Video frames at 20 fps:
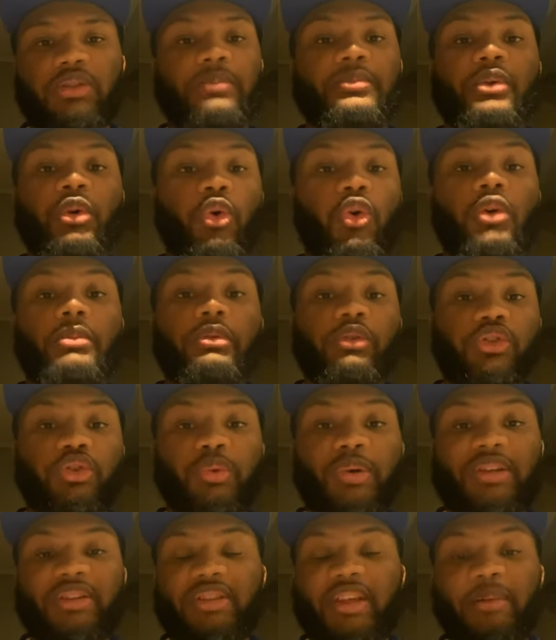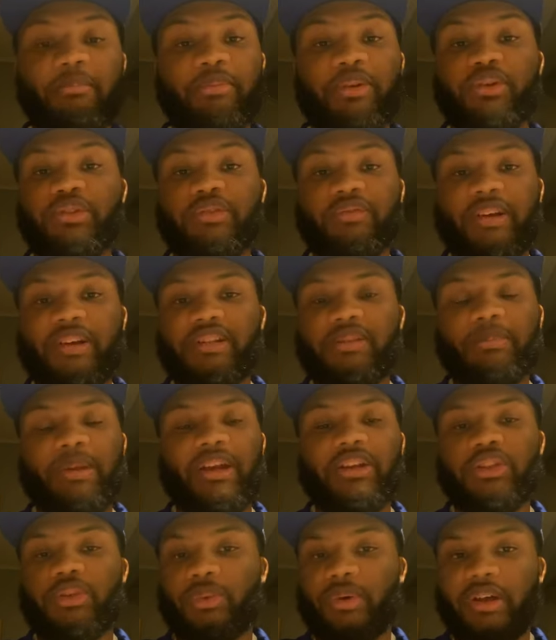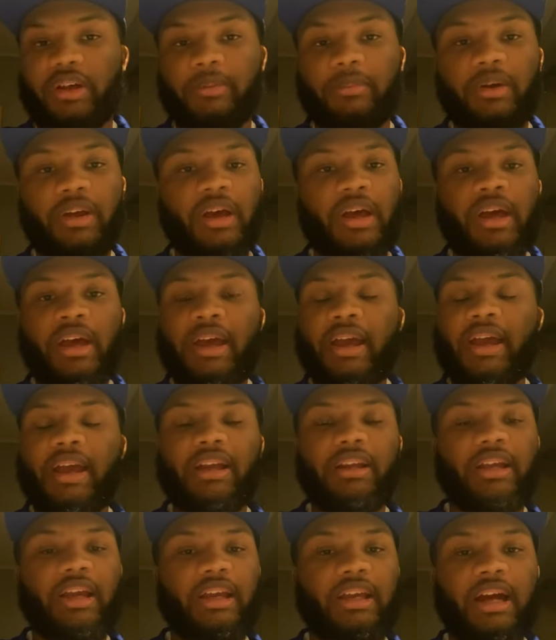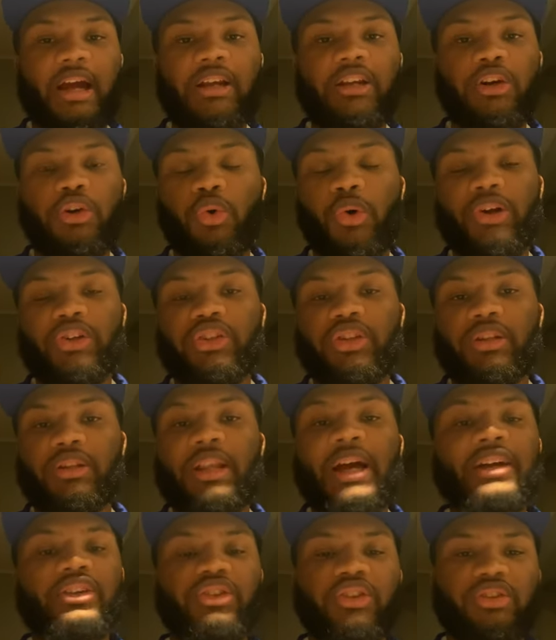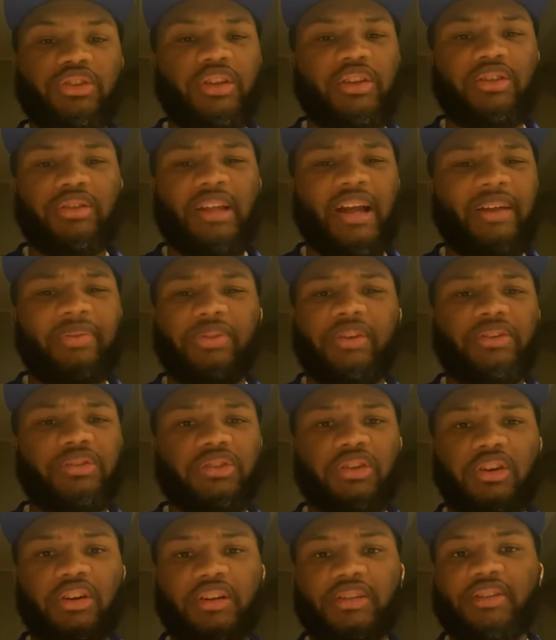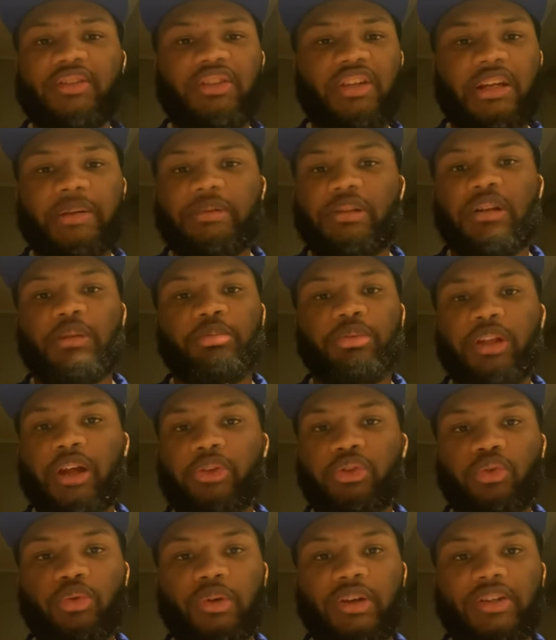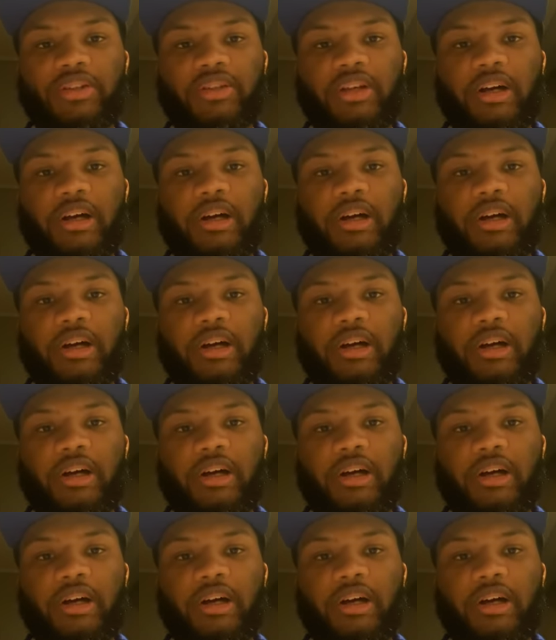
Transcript: horrible tweets that Bills fans made to him. And it kind of questioned not just this, not this year, because he said he was going to play through his